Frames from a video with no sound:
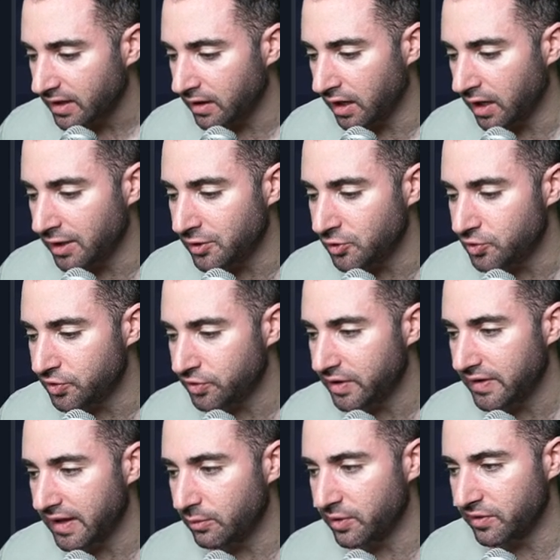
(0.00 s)
You do see
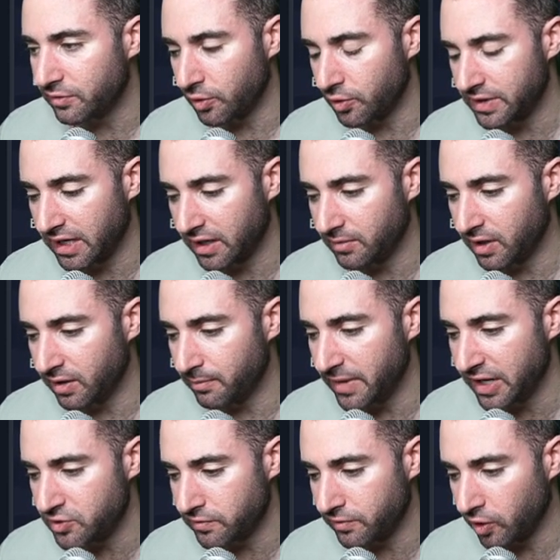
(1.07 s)
that we've thrown down a
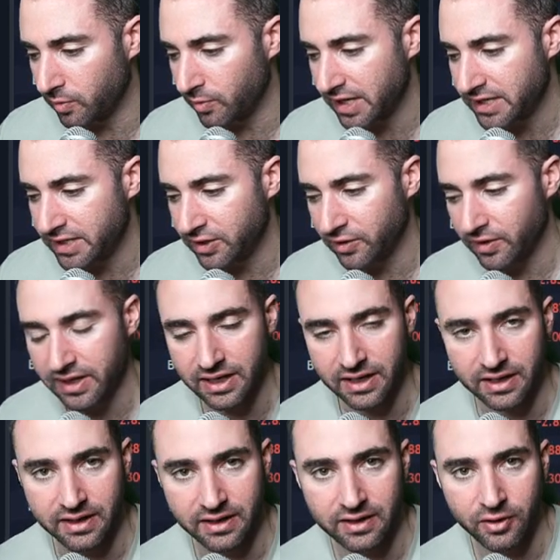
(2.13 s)
major volume right here
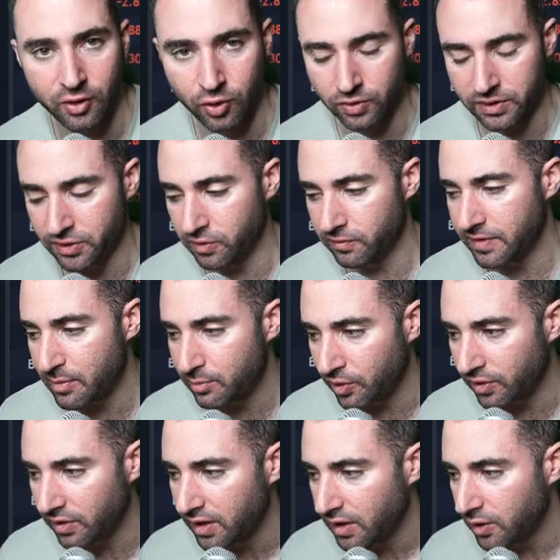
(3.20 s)
in early
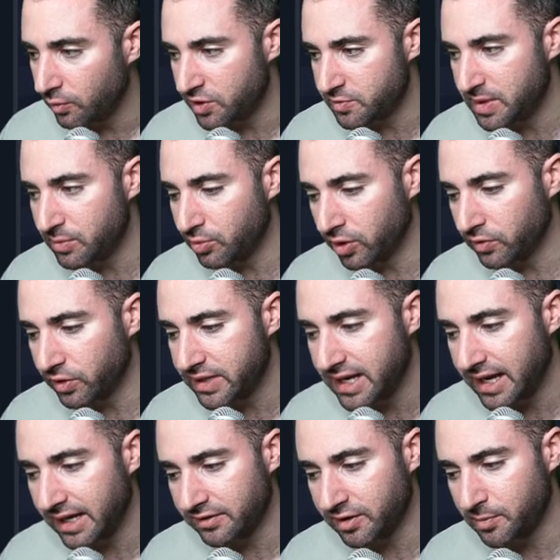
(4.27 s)
November, which people are looking
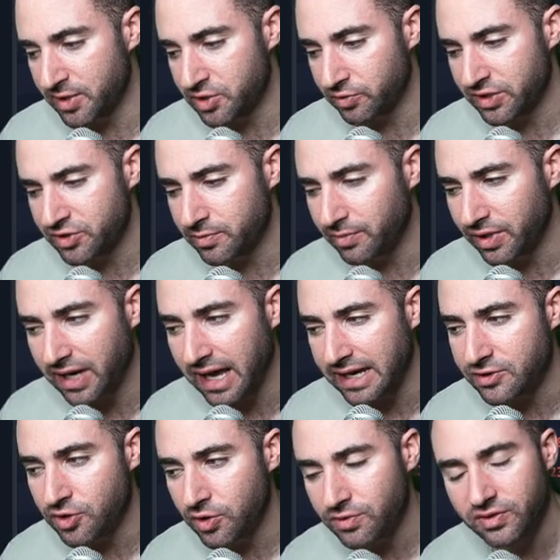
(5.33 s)
at as capitulation, but I
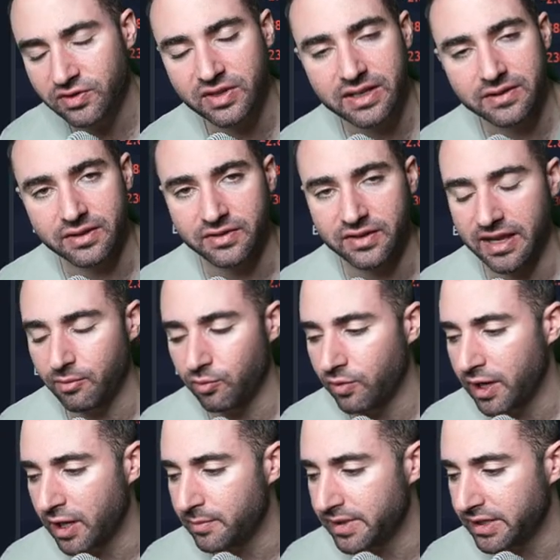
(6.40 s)
don't see it the same
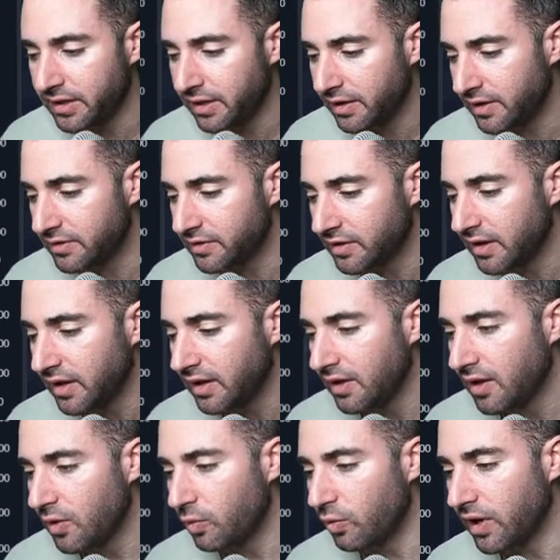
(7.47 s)
way, because
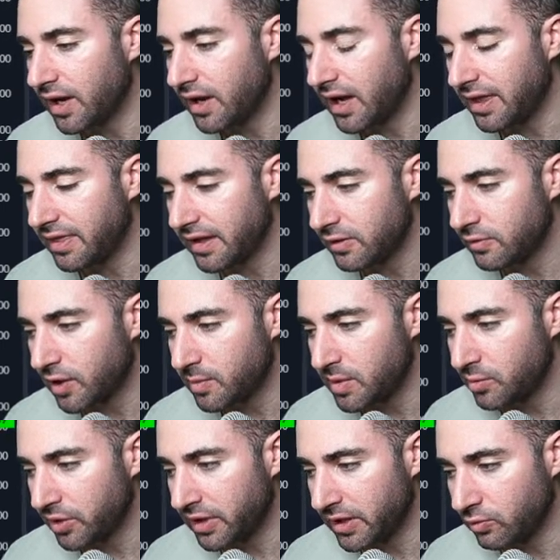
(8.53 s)
what I think a lot of
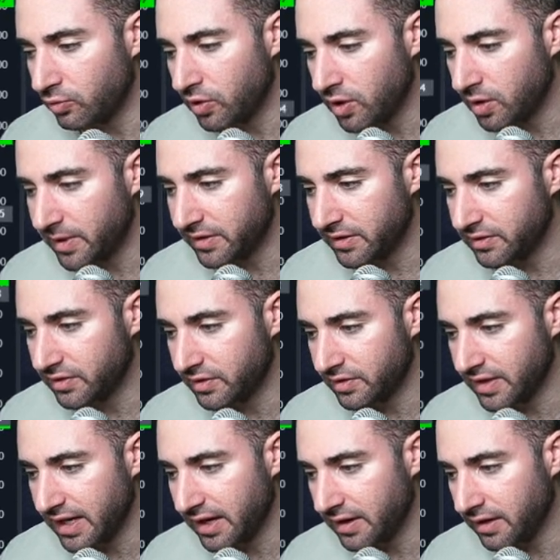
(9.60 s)
people are getting wrong about this is
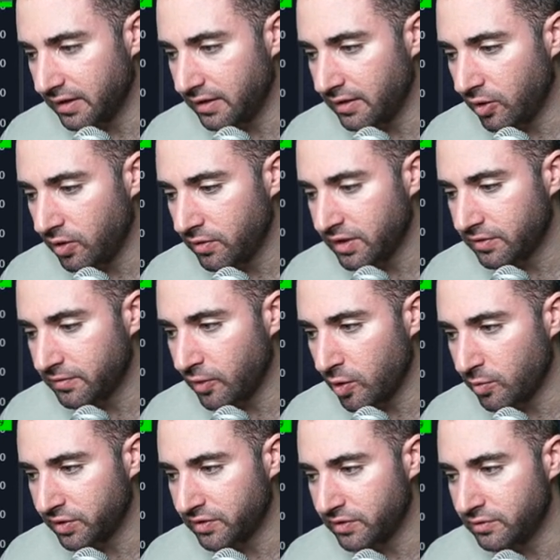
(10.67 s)
that all this volume
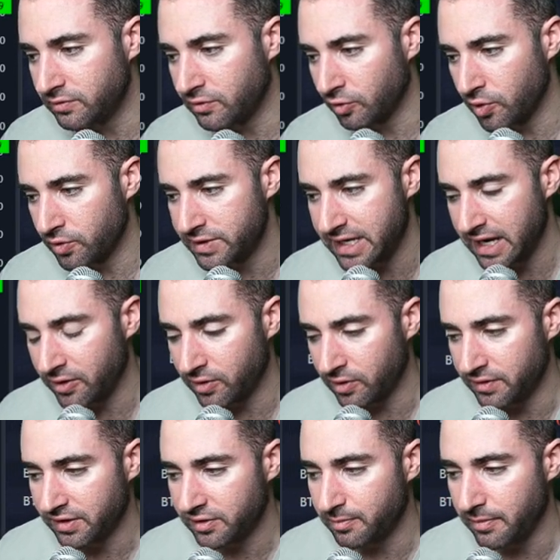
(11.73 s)
was thrown down on
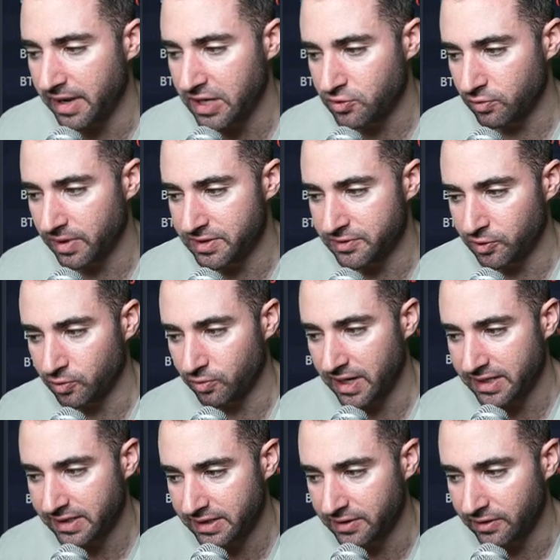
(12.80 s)
this major red dildo right
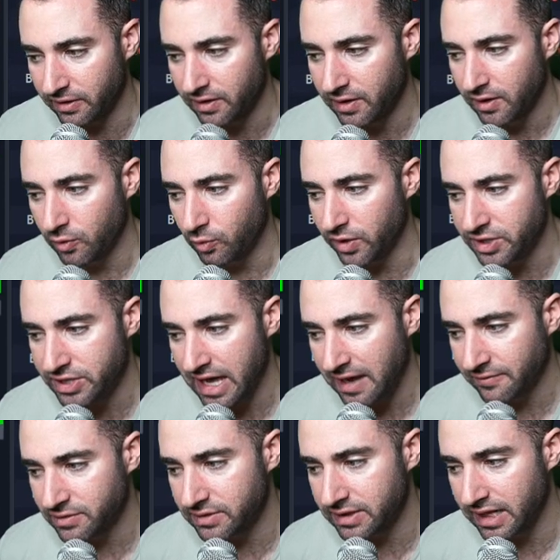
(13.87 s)
here, which
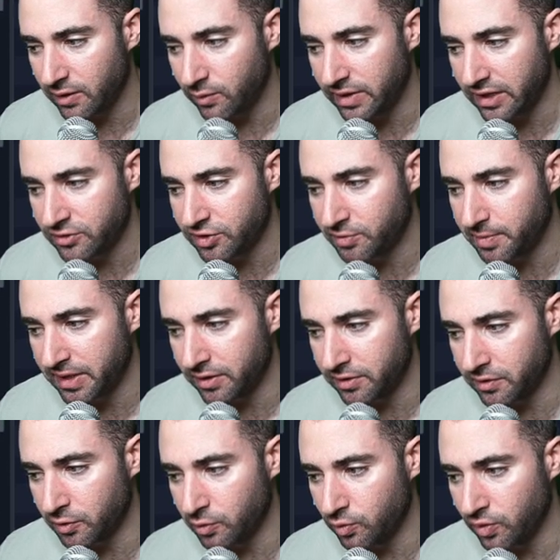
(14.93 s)
after that, we actually spent
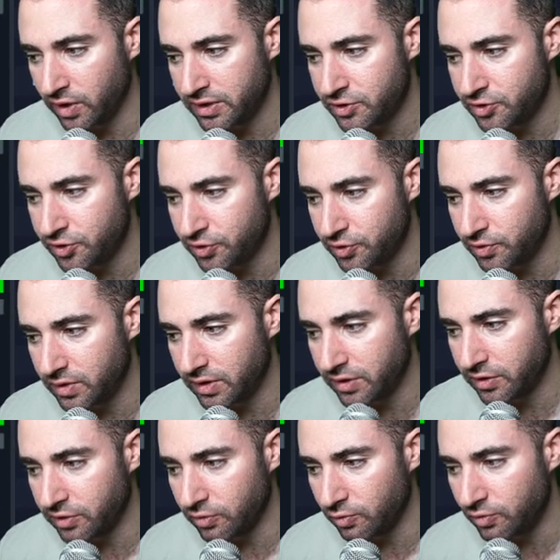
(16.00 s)
another 1, 2,
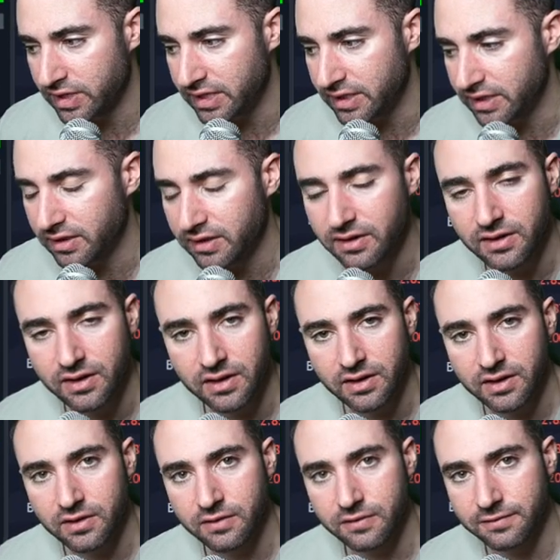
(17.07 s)
3,
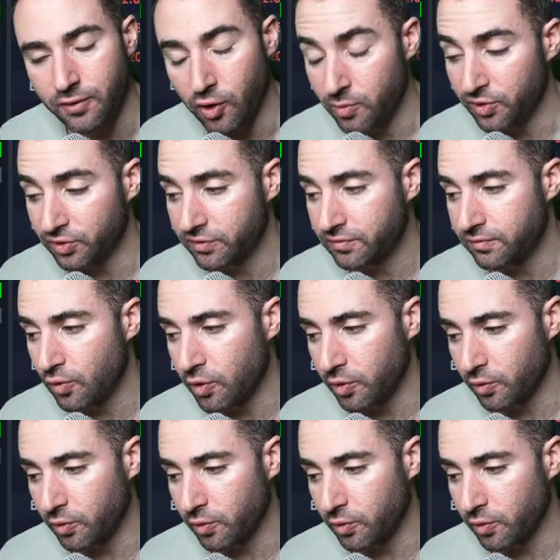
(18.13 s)
almost 4